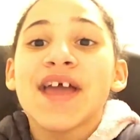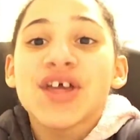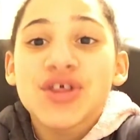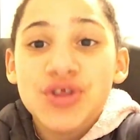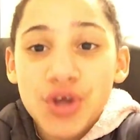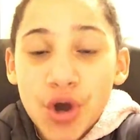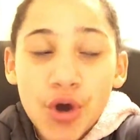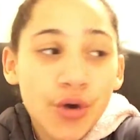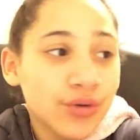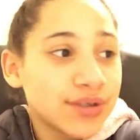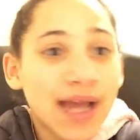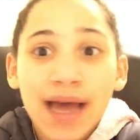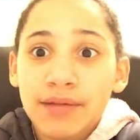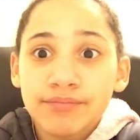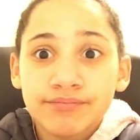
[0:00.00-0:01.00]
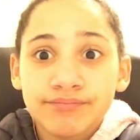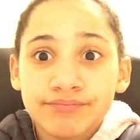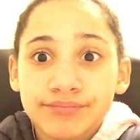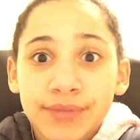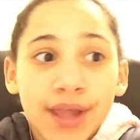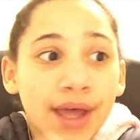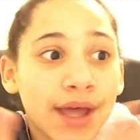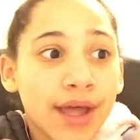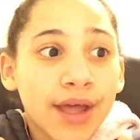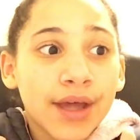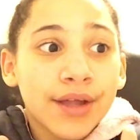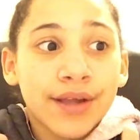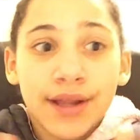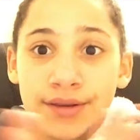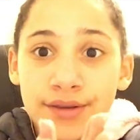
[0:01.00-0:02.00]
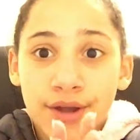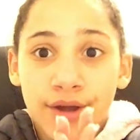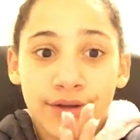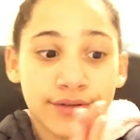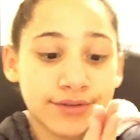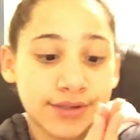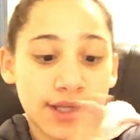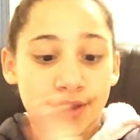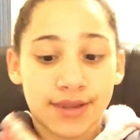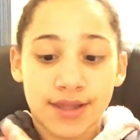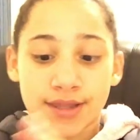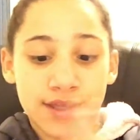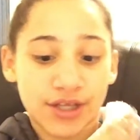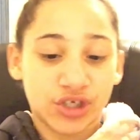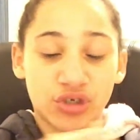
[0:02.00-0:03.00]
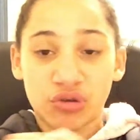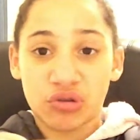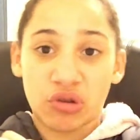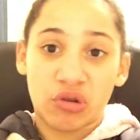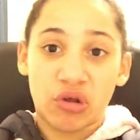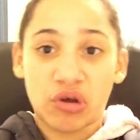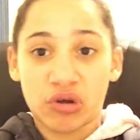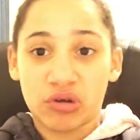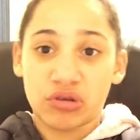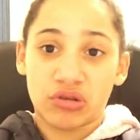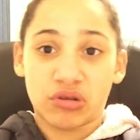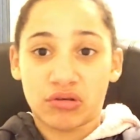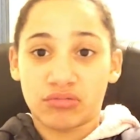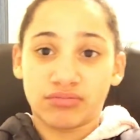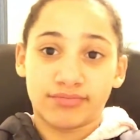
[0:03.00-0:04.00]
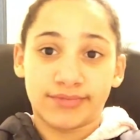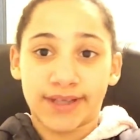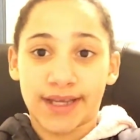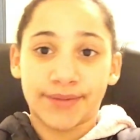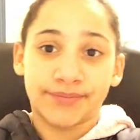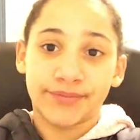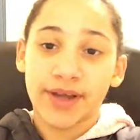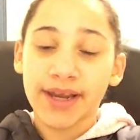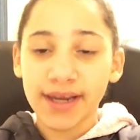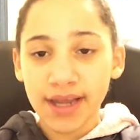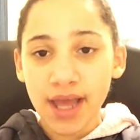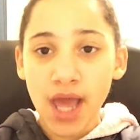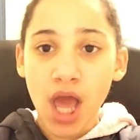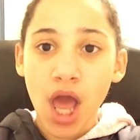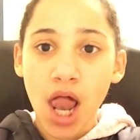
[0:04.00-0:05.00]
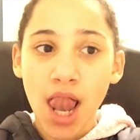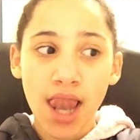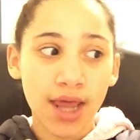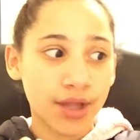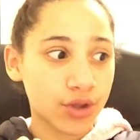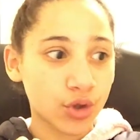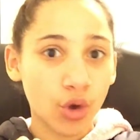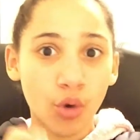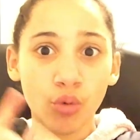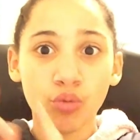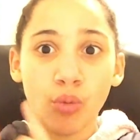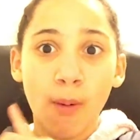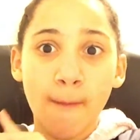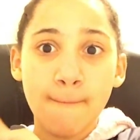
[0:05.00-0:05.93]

So yeah, let's not get this intro so long. So yeah, ready? Let's go.